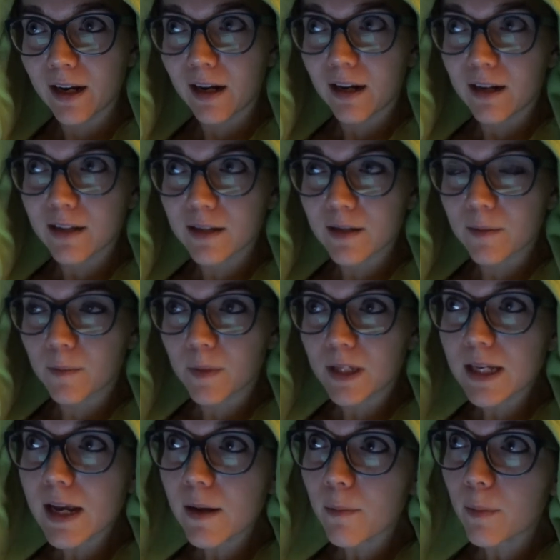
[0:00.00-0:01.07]
some
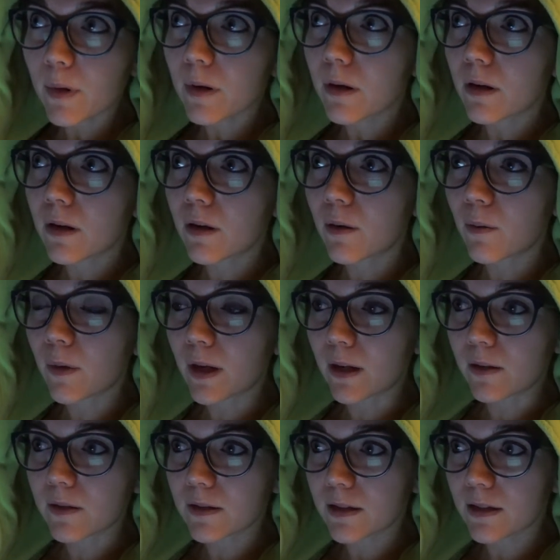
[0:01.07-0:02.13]
dip, what
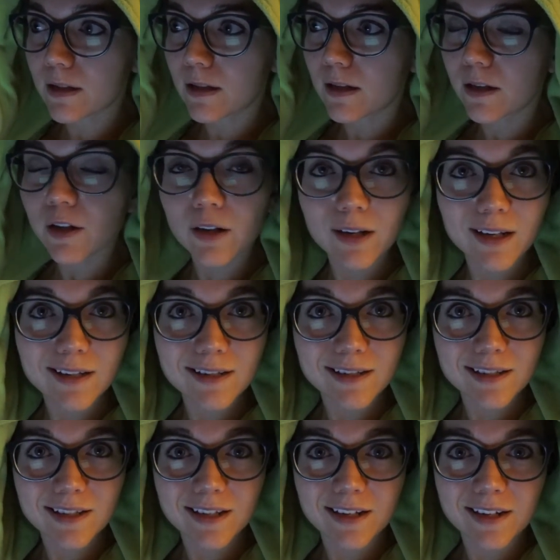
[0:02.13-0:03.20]
else?
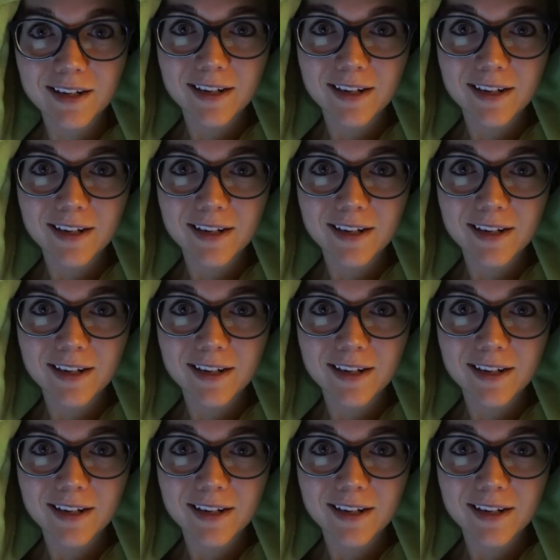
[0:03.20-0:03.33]
Cookies.